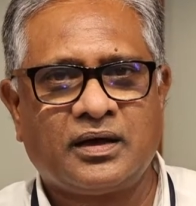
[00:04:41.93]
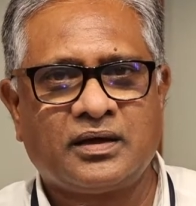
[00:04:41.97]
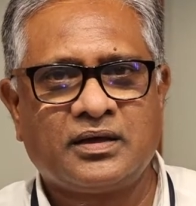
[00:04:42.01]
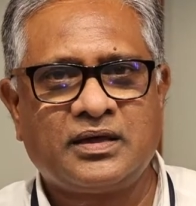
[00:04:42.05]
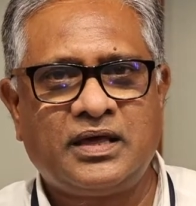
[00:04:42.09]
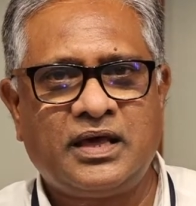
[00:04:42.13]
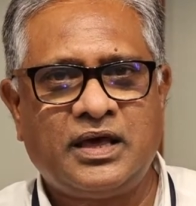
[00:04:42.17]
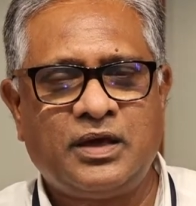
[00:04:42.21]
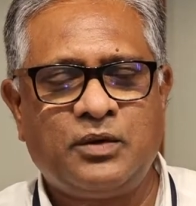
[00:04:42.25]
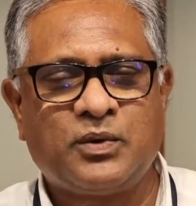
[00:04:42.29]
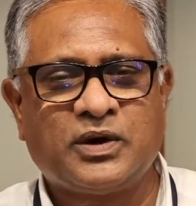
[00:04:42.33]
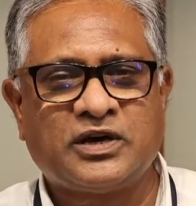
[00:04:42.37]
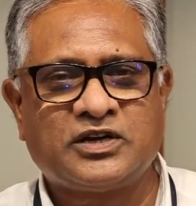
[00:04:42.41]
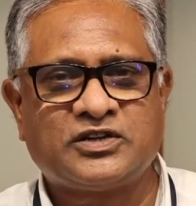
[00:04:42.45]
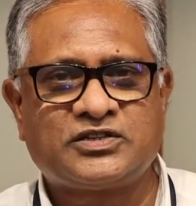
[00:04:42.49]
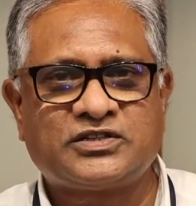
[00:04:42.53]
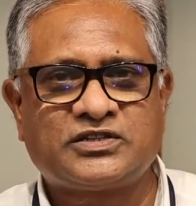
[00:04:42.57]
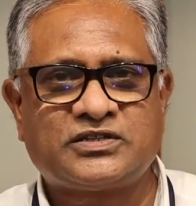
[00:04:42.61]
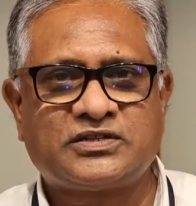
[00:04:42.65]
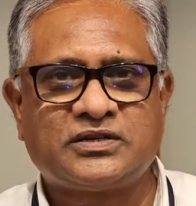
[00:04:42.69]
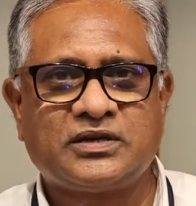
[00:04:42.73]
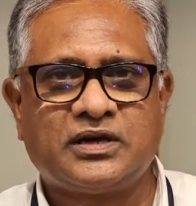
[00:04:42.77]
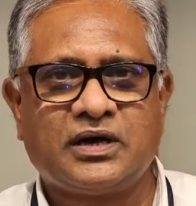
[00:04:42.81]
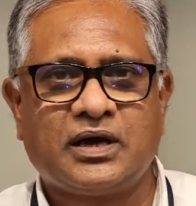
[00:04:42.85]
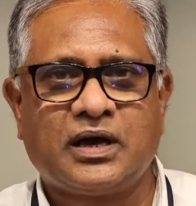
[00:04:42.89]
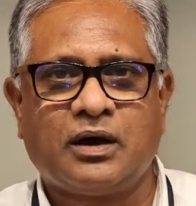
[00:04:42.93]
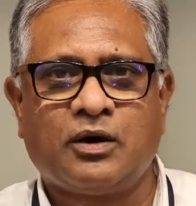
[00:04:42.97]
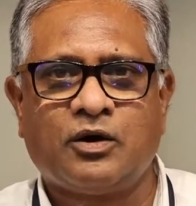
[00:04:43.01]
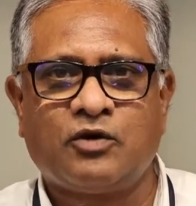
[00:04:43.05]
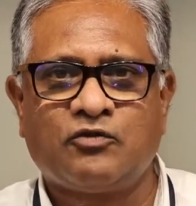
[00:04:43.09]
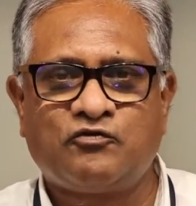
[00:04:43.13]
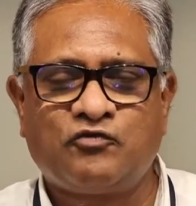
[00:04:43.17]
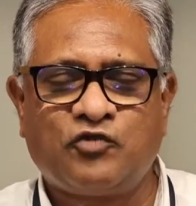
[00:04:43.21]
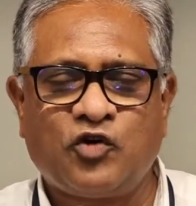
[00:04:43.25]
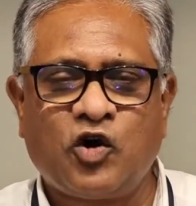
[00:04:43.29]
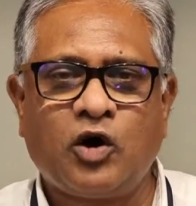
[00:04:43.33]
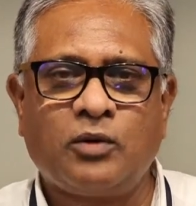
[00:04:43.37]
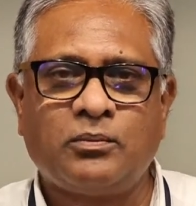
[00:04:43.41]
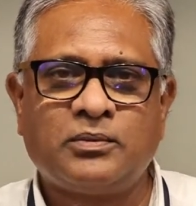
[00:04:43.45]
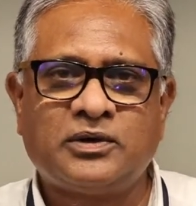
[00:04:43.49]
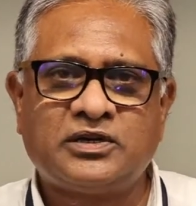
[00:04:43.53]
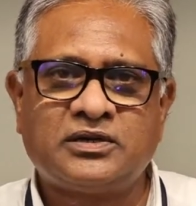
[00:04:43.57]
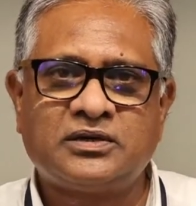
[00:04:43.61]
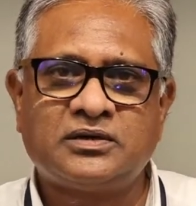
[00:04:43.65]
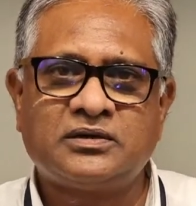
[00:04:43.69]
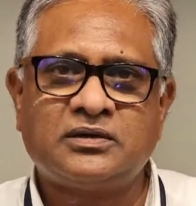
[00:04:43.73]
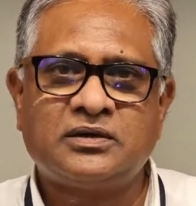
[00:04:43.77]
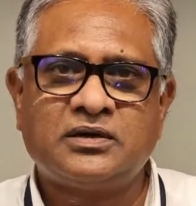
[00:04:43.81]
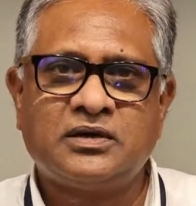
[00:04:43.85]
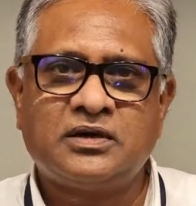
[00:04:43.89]
He was our
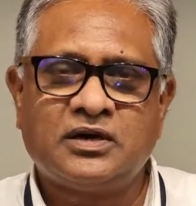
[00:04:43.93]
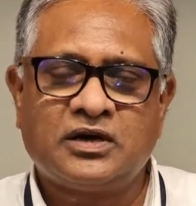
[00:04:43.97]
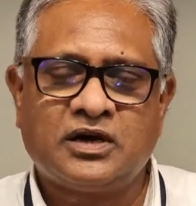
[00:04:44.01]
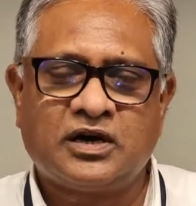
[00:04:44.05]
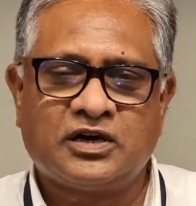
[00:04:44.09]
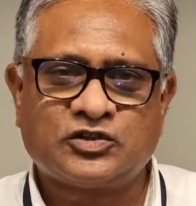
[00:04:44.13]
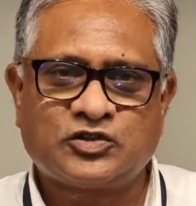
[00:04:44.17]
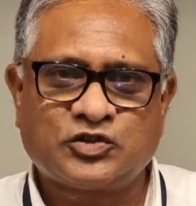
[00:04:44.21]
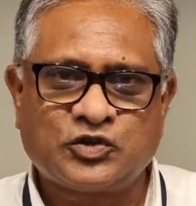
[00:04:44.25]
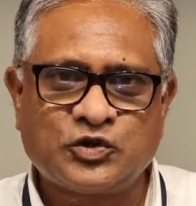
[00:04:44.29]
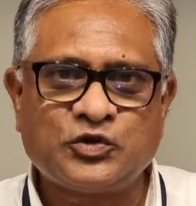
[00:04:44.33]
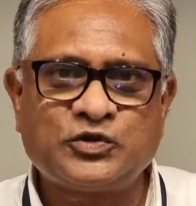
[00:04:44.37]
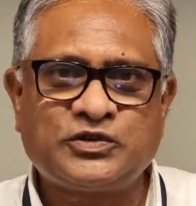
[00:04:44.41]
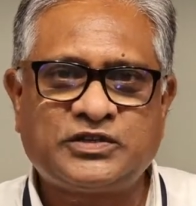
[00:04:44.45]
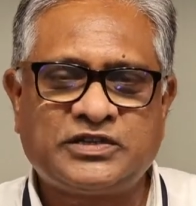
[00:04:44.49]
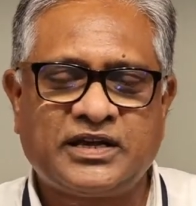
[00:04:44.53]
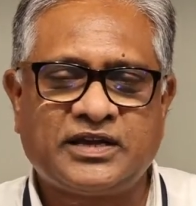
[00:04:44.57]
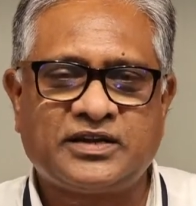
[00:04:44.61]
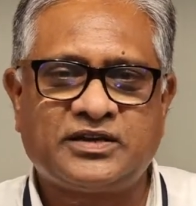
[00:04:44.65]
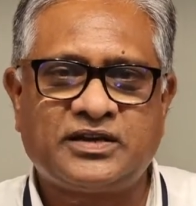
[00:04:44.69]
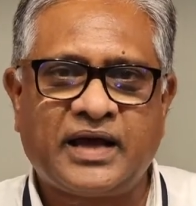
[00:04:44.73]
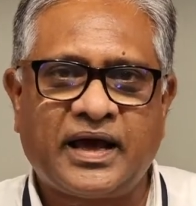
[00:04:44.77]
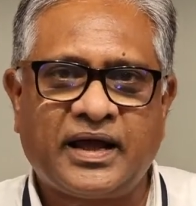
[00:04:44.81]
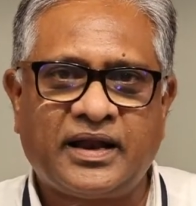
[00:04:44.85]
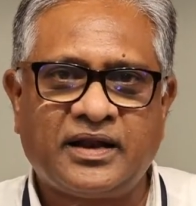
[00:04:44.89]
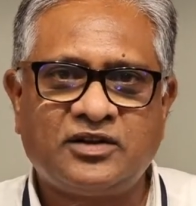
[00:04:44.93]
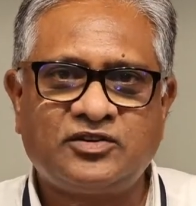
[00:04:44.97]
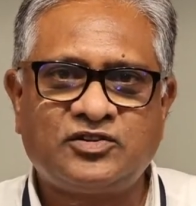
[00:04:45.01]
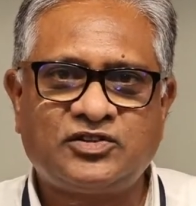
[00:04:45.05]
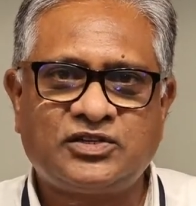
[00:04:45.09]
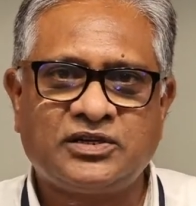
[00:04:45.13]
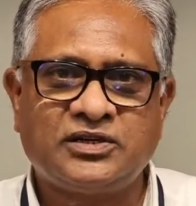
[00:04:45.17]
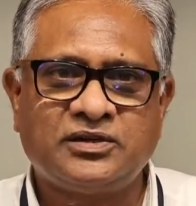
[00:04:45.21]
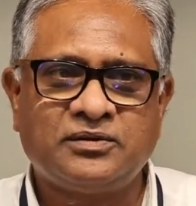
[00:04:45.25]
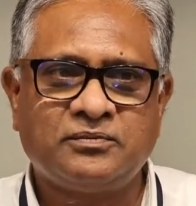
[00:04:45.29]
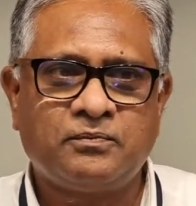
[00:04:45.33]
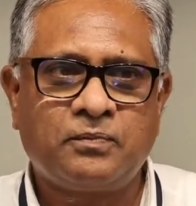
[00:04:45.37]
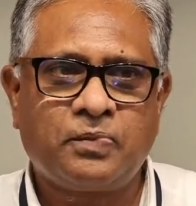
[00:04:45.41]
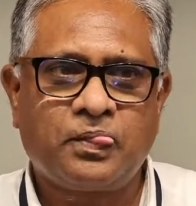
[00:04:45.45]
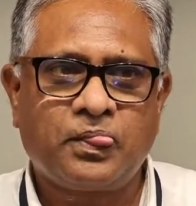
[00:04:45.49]
former associate director,